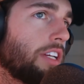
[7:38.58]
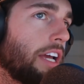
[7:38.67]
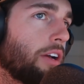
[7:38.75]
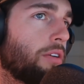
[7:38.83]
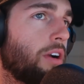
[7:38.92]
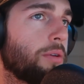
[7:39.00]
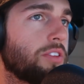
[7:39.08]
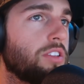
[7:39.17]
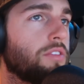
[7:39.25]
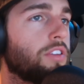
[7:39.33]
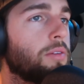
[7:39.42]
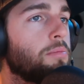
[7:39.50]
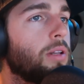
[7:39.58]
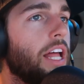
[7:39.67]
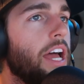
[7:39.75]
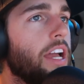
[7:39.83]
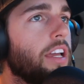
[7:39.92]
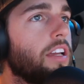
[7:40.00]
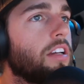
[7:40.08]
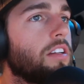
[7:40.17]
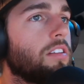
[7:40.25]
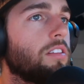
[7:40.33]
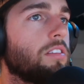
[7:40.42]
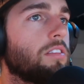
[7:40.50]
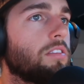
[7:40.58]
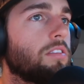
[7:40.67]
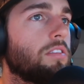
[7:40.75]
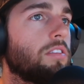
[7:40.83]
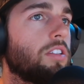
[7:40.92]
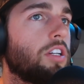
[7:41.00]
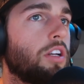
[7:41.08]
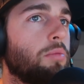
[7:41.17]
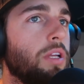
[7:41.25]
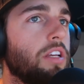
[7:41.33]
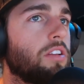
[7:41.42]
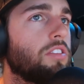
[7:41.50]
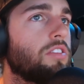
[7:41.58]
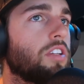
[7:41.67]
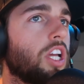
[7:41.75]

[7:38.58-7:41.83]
can't go wrong with silver and black. Good wheels,